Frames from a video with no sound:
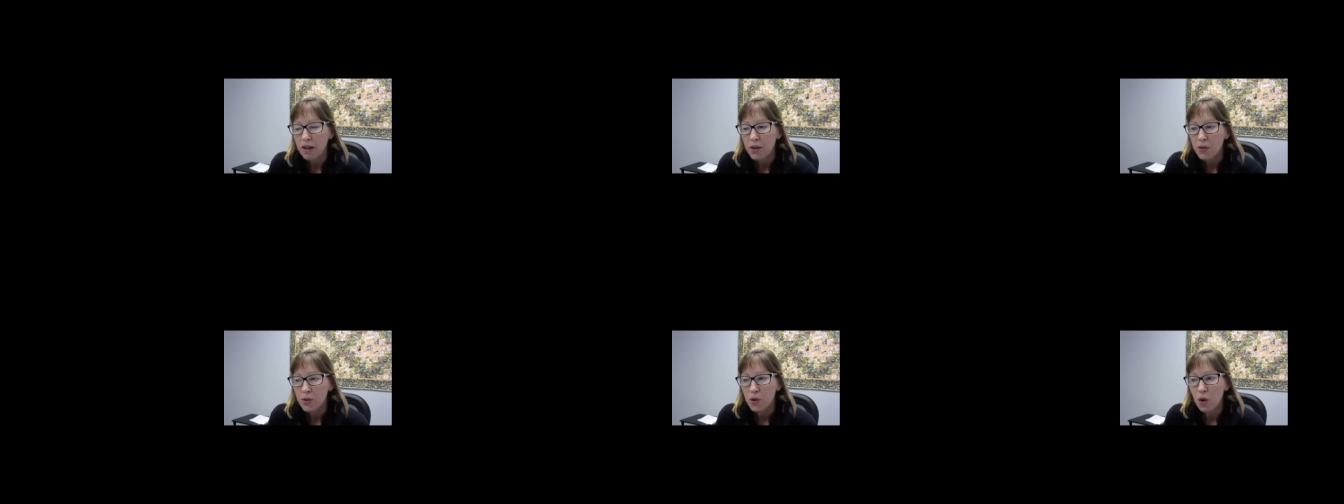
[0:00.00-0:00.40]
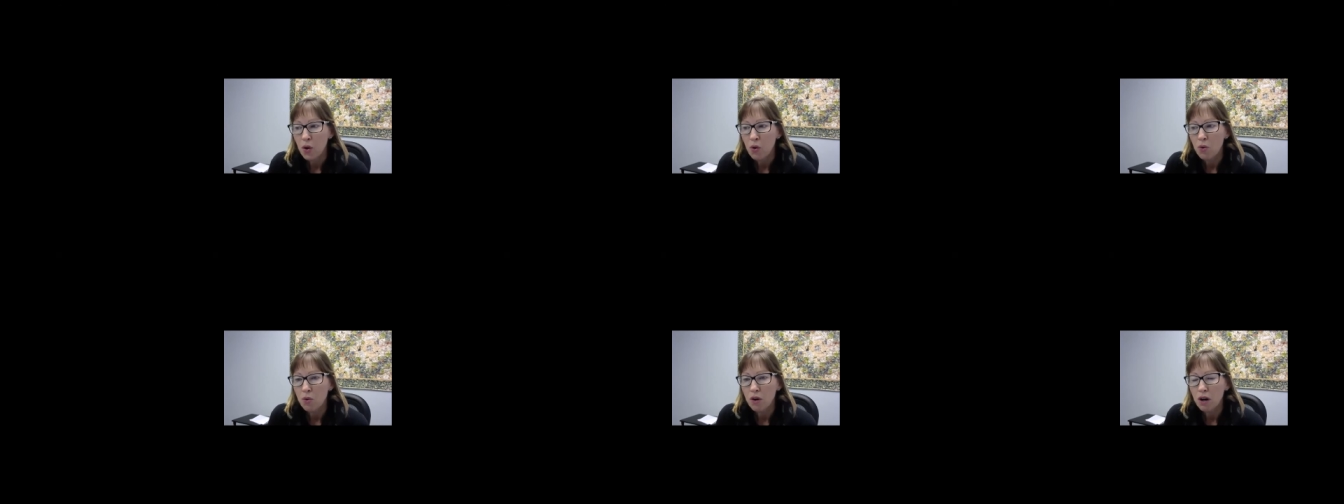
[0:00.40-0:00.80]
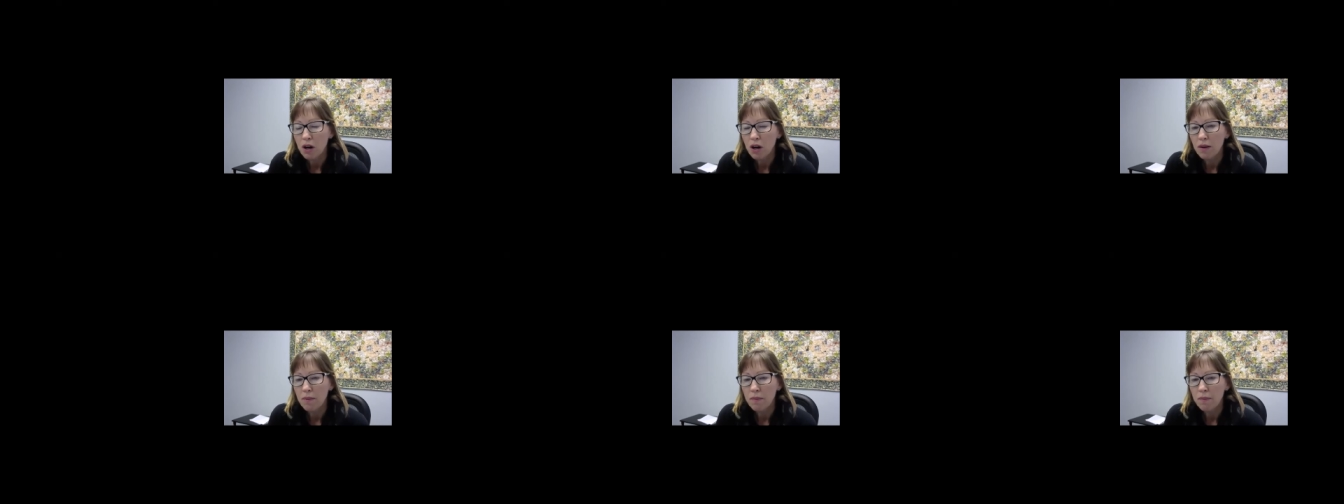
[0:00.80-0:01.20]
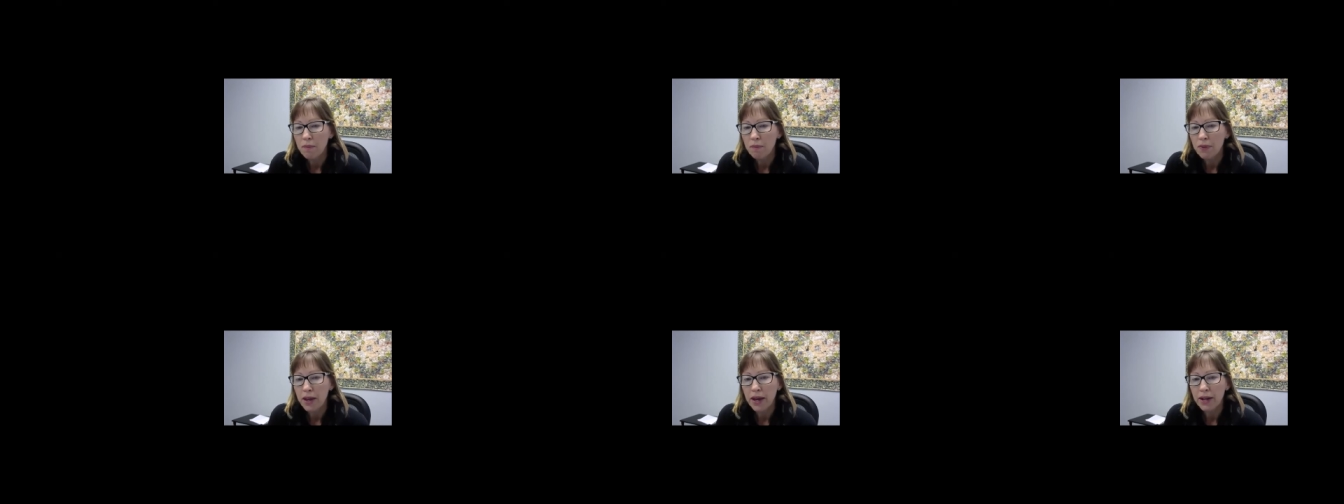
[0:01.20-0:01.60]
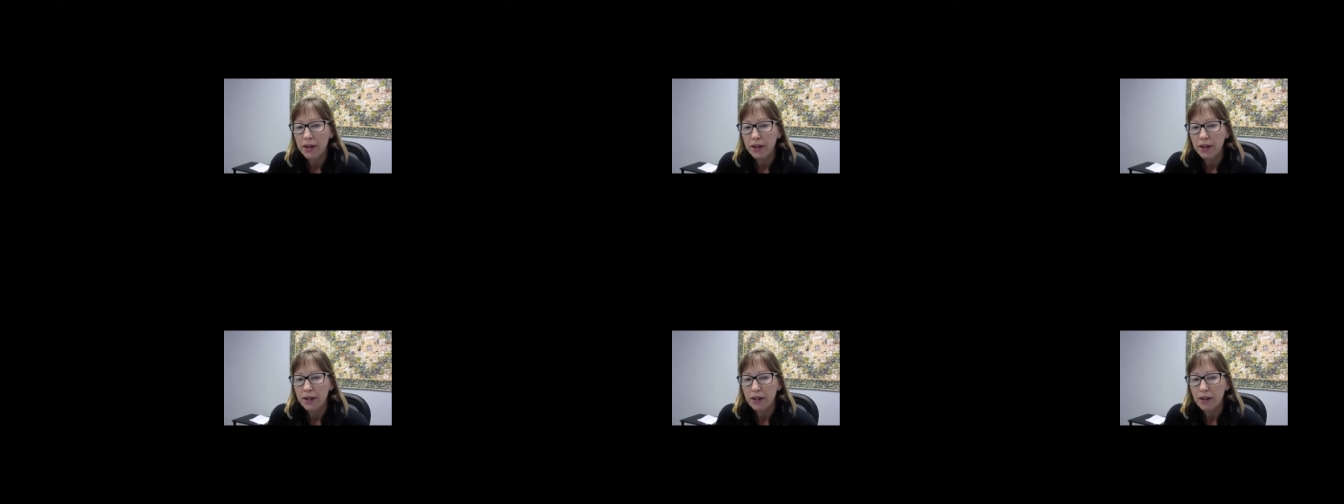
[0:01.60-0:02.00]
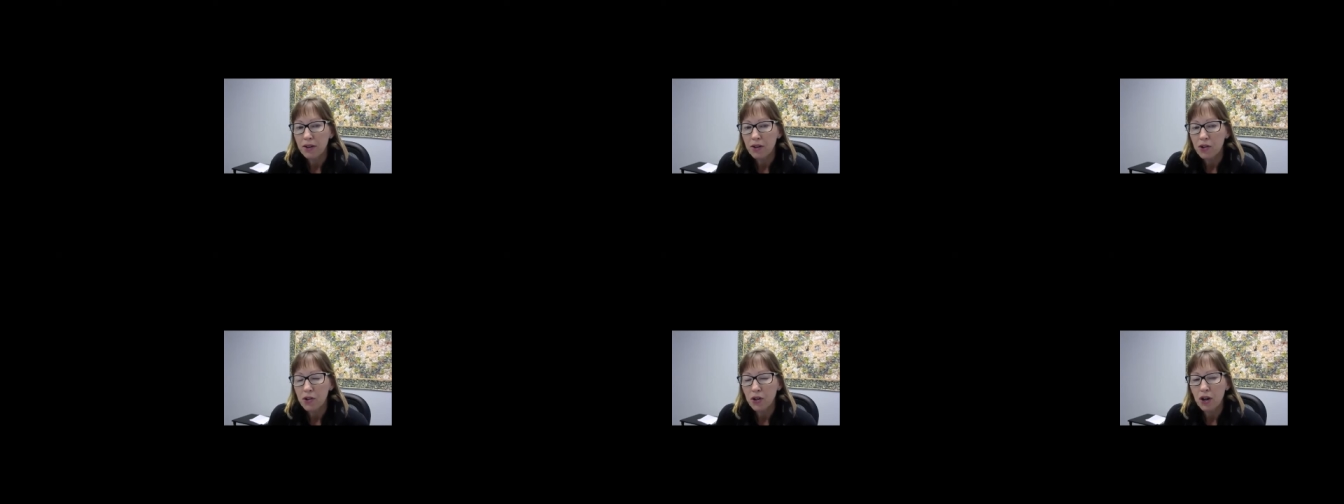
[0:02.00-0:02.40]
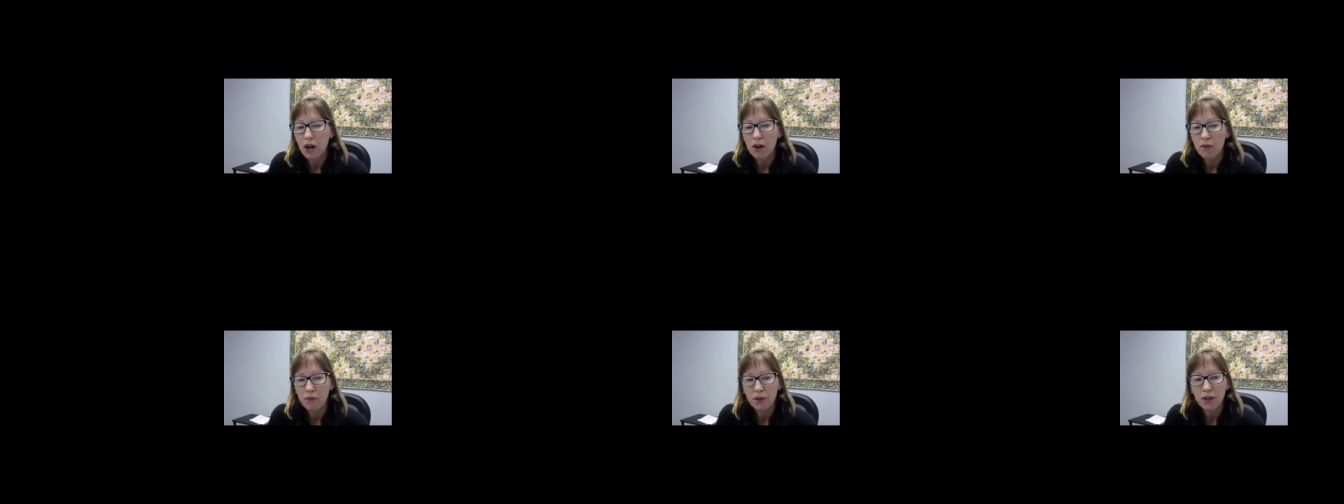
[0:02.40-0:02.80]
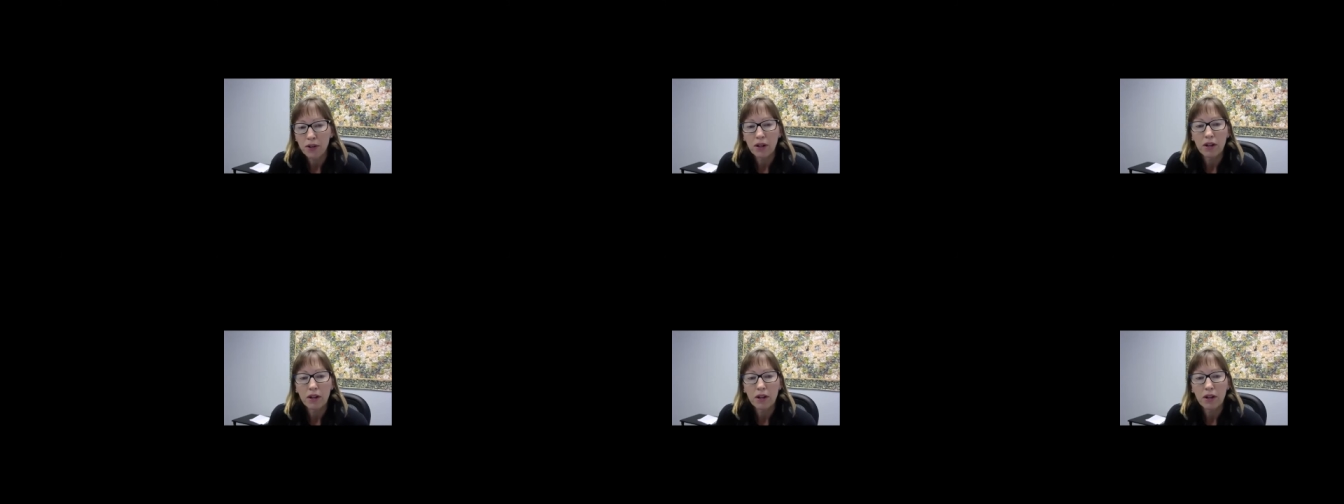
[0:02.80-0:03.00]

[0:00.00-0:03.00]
So that should often,